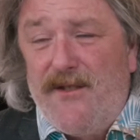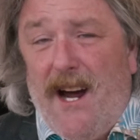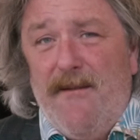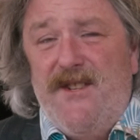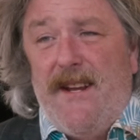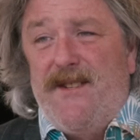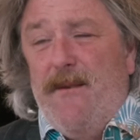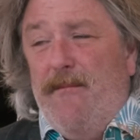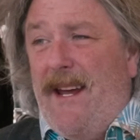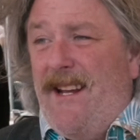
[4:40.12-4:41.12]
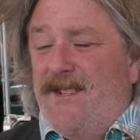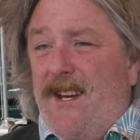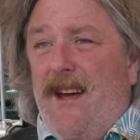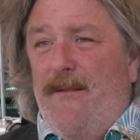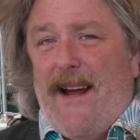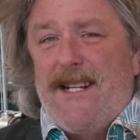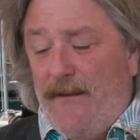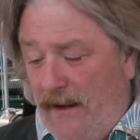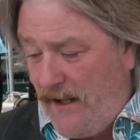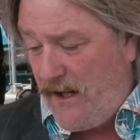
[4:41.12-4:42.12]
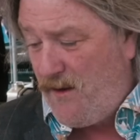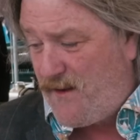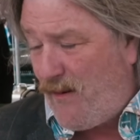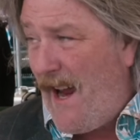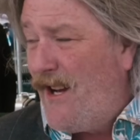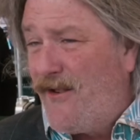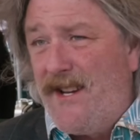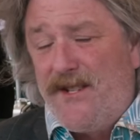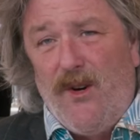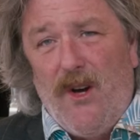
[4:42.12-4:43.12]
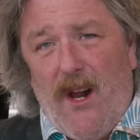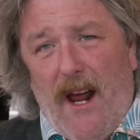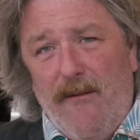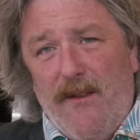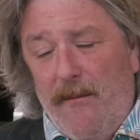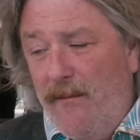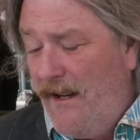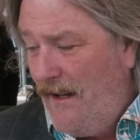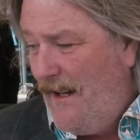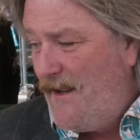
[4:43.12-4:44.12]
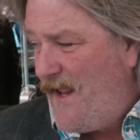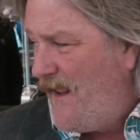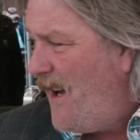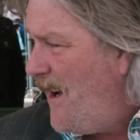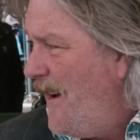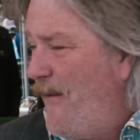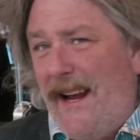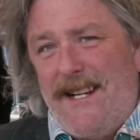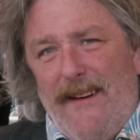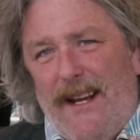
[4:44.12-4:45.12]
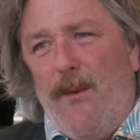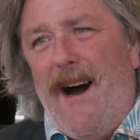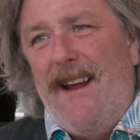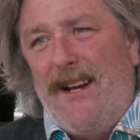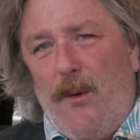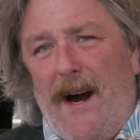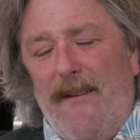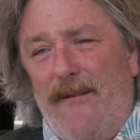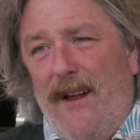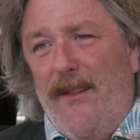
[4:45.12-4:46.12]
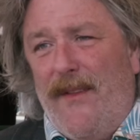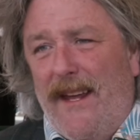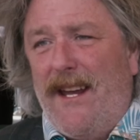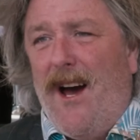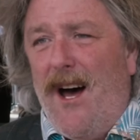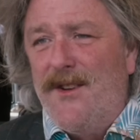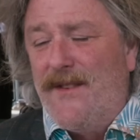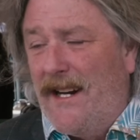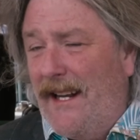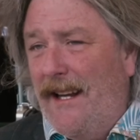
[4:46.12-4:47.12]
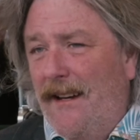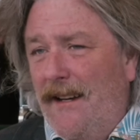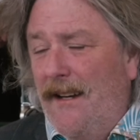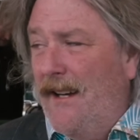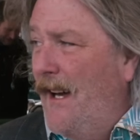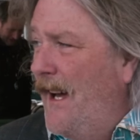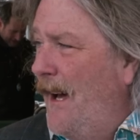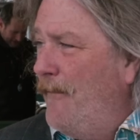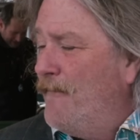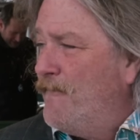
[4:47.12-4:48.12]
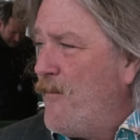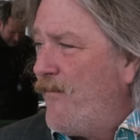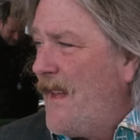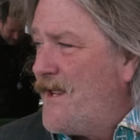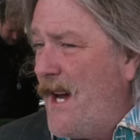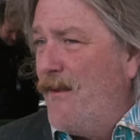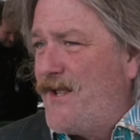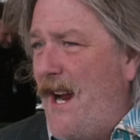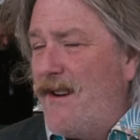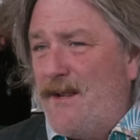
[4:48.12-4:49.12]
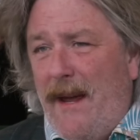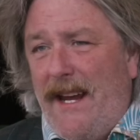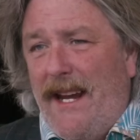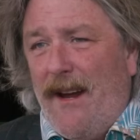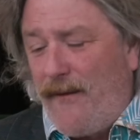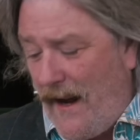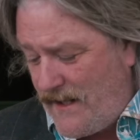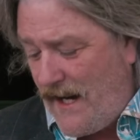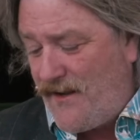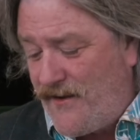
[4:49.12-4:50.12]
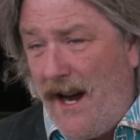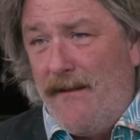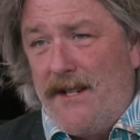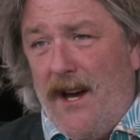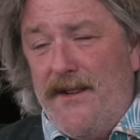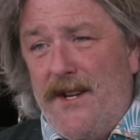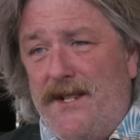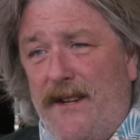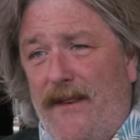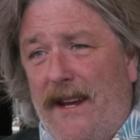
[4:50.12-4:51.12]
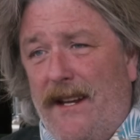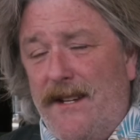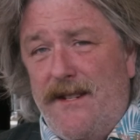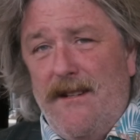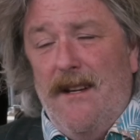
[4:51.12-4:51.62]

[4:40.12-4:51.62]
driving system means that effectively you do spray grease and oil all over them. So they are effectively quite filthy cars, really. So generally speaking, a Frazer Nash driver's got dirty fingers,